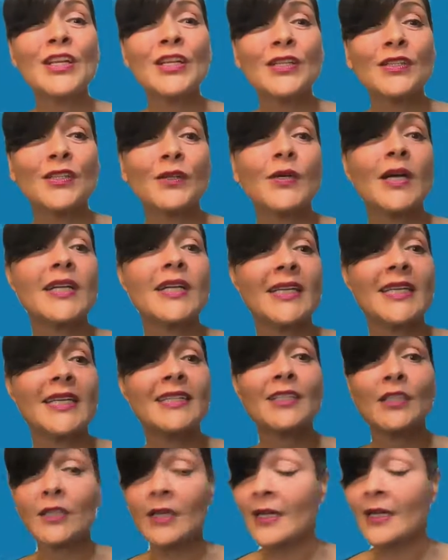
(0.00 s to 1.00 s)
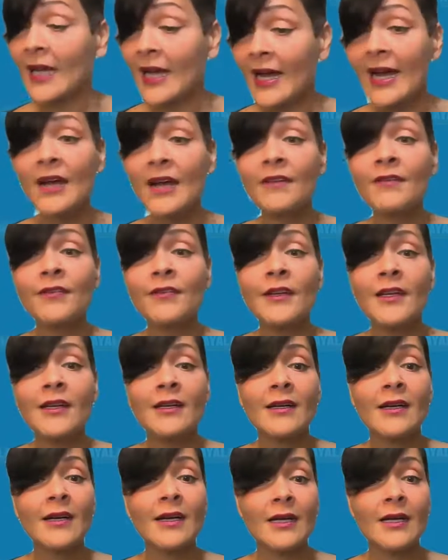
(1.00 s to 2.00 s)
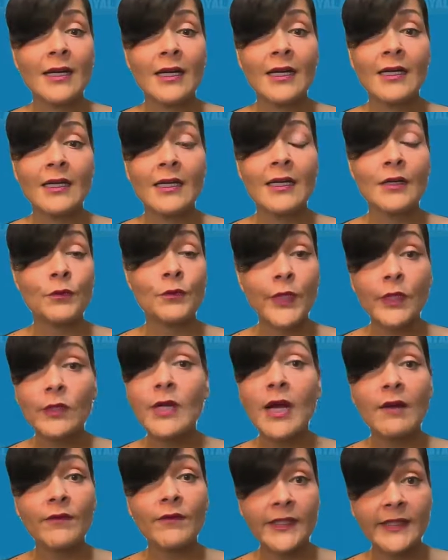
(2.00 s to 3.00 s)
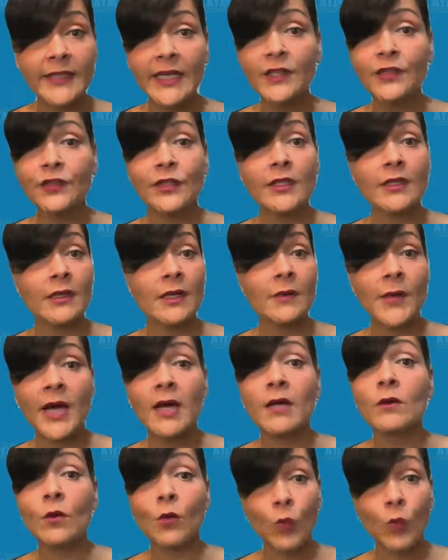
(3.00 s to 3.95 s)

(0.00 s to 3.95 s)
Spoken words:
So I need to have a real conversation about